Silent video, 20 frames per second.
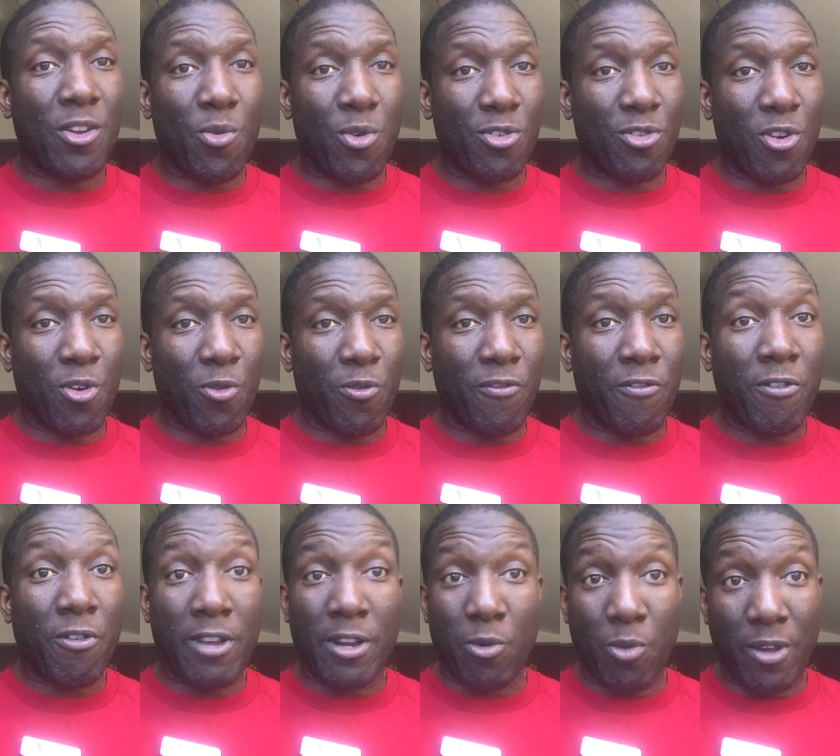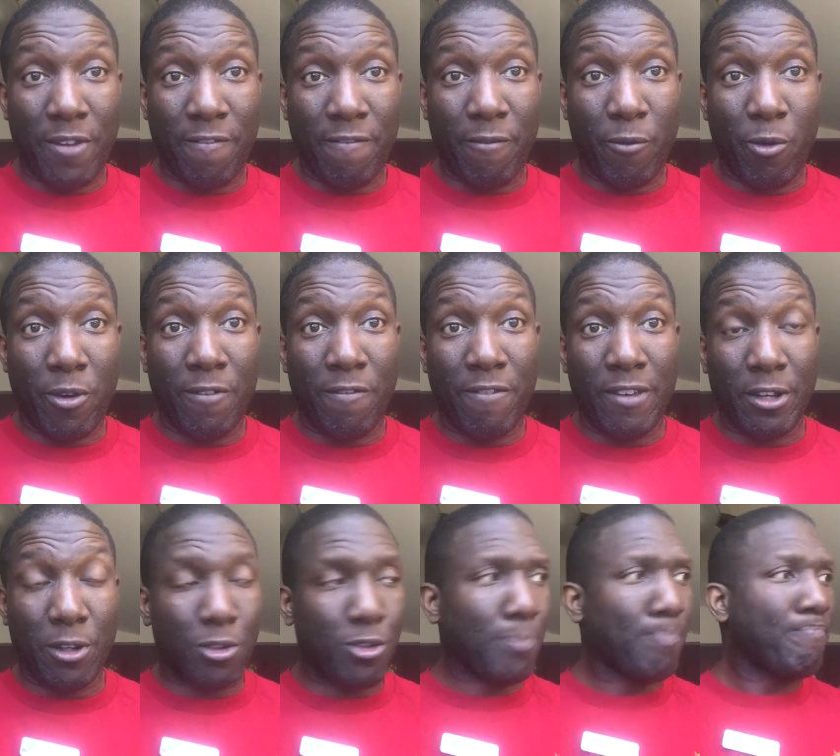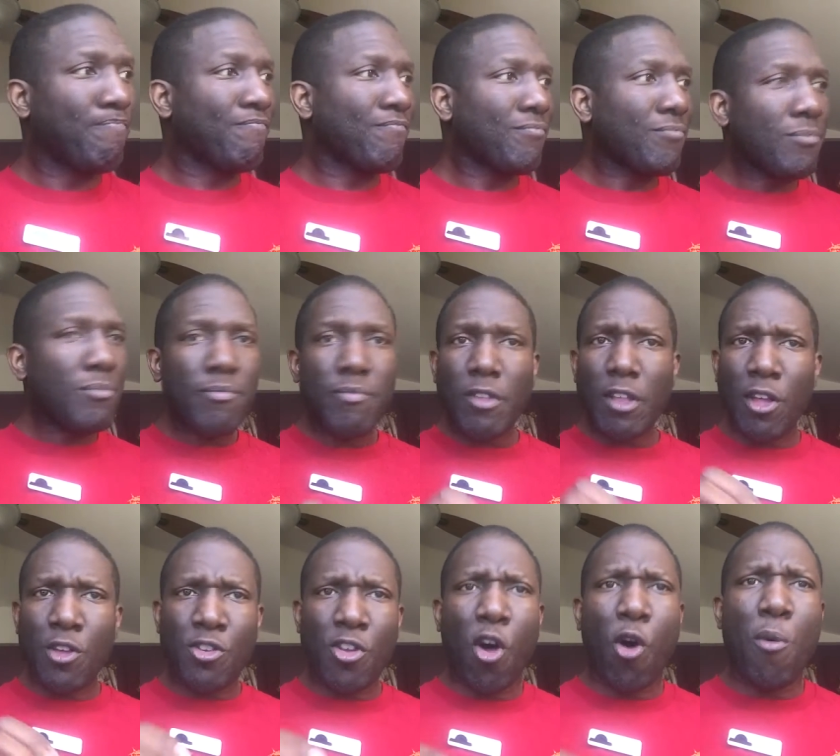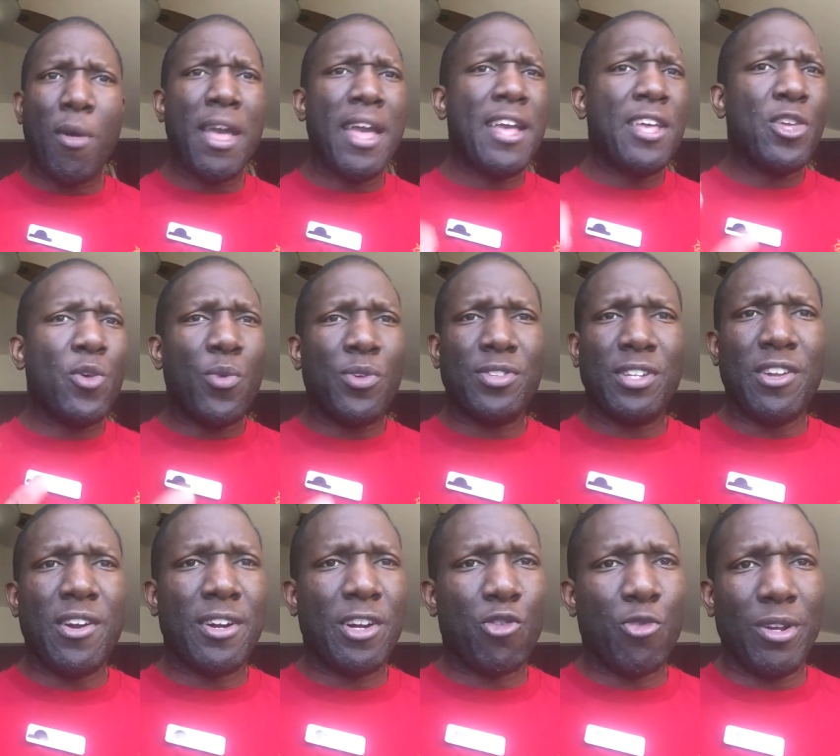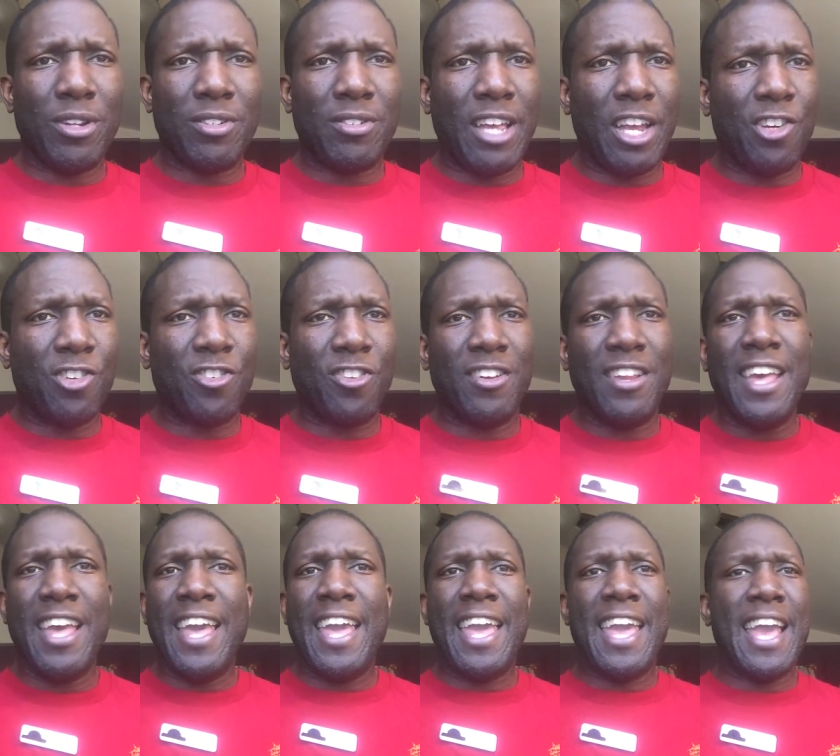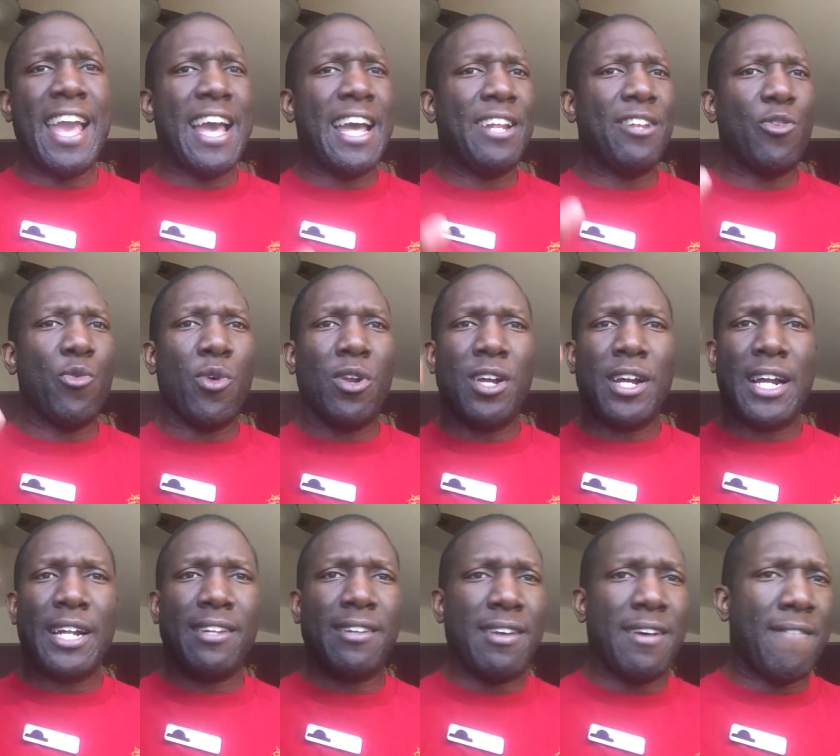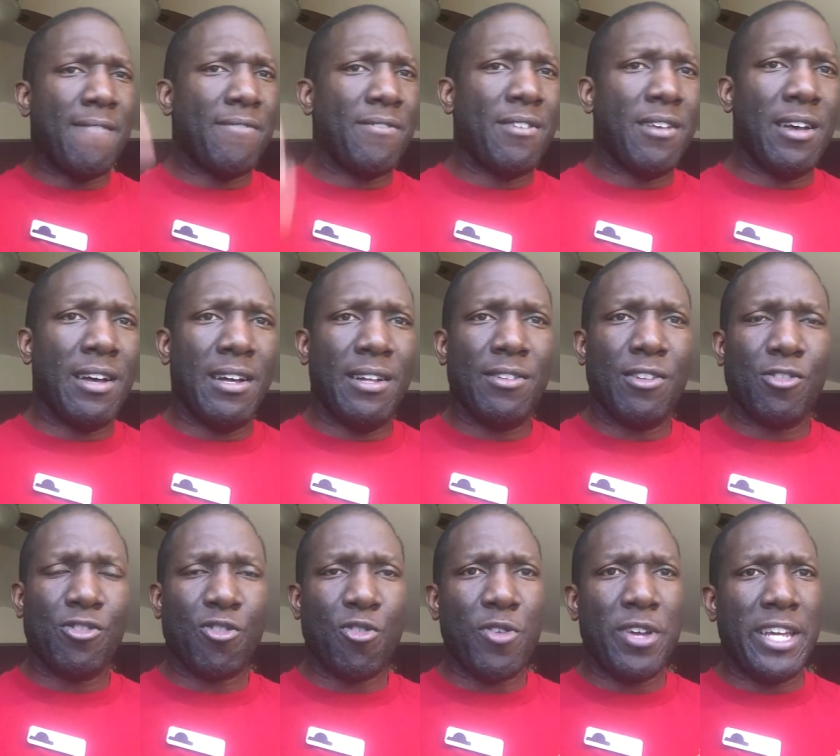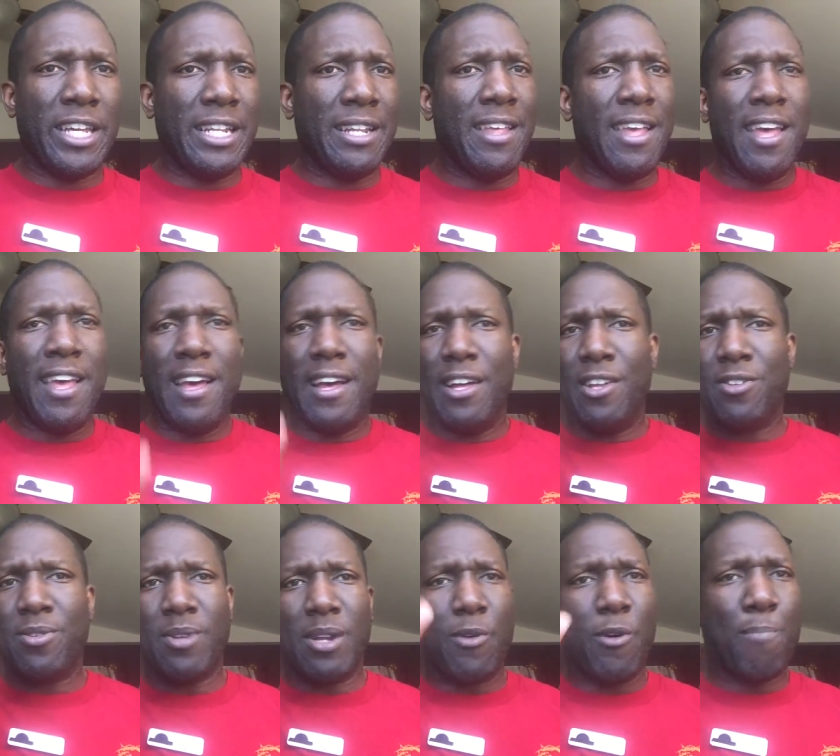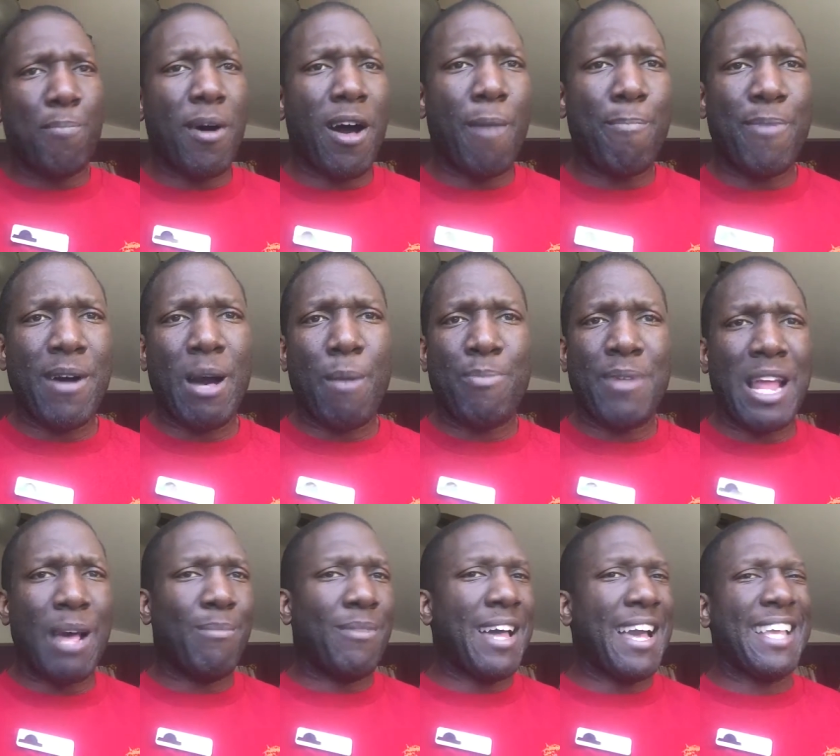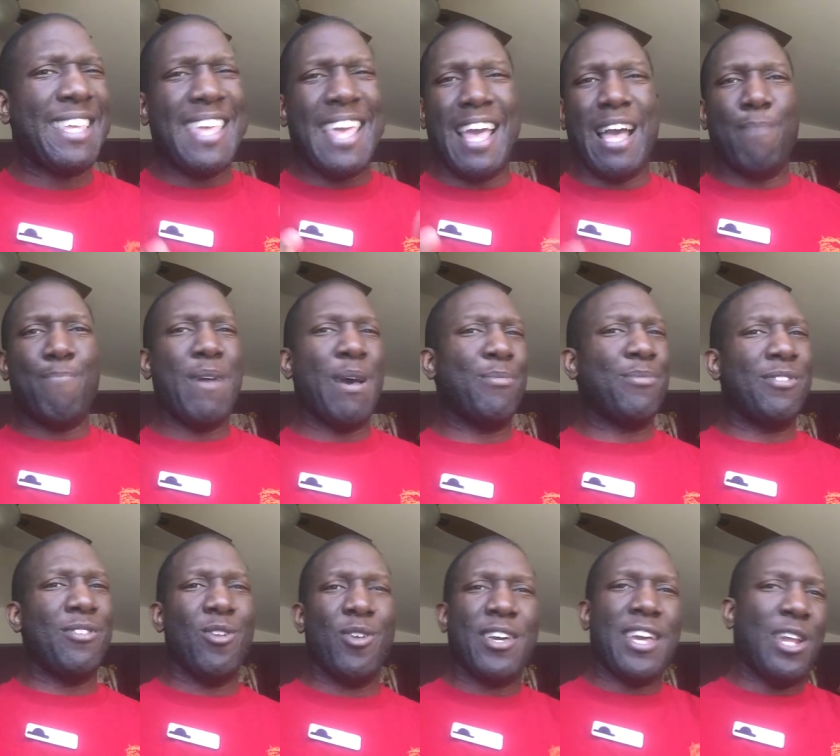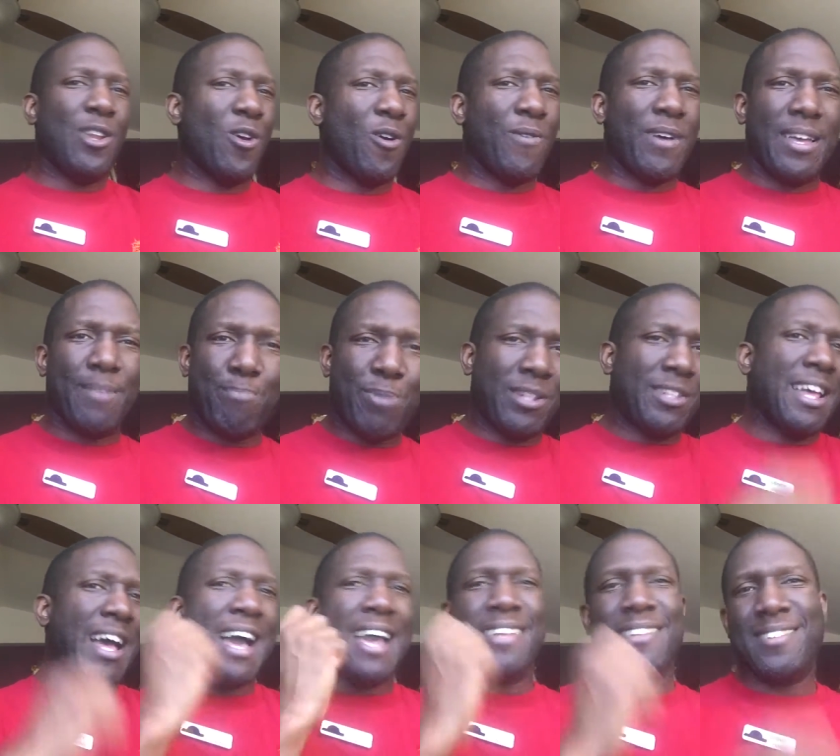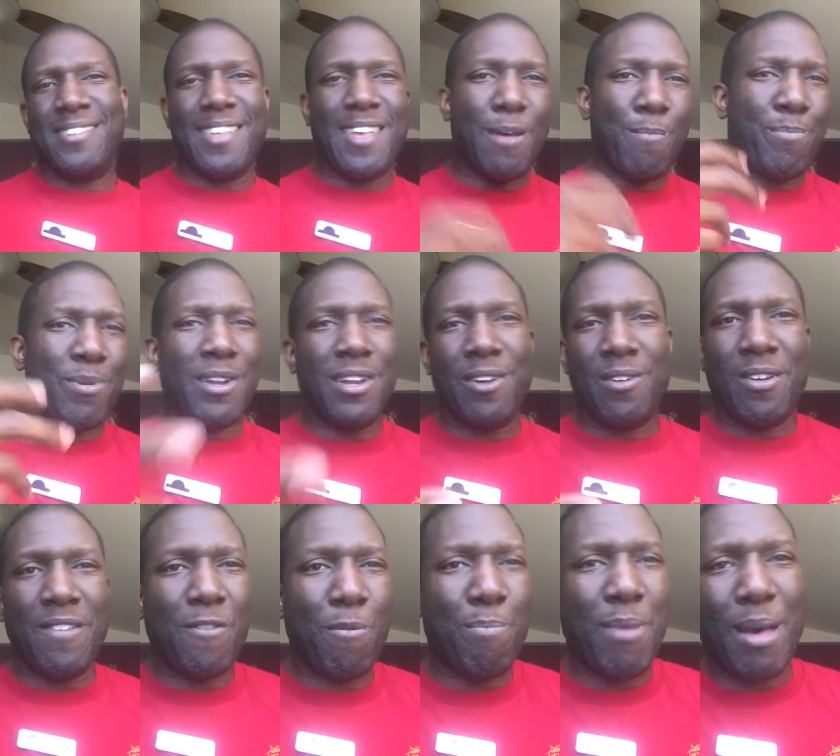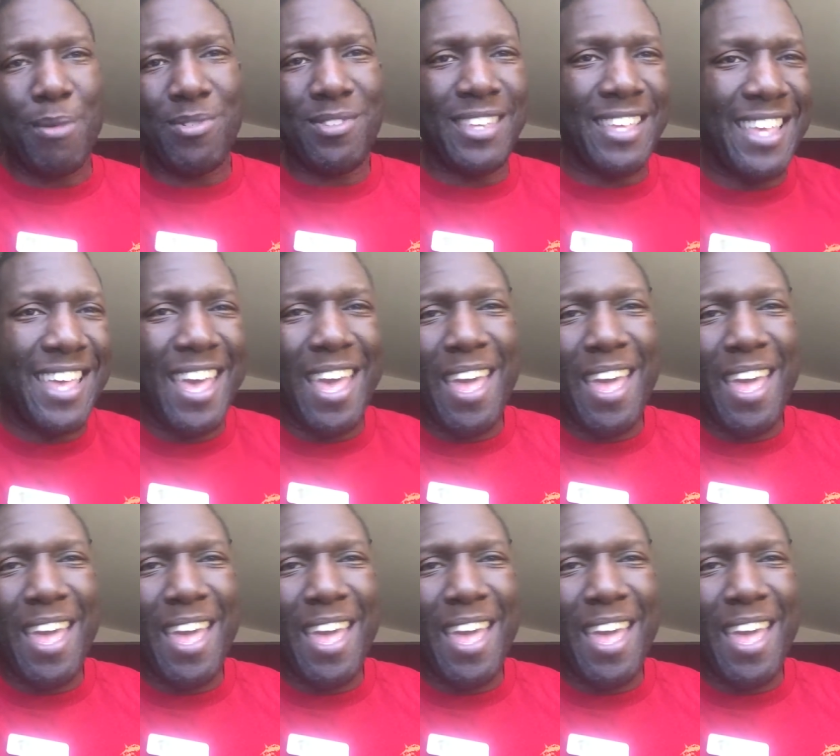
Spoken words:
there was no free refills. So you would sit there at a drink station and you would look at the screen, soda would pop up, and I'm like, yeah, Pepsi, okay, no way. Put the ice in, put it in the Pepsi,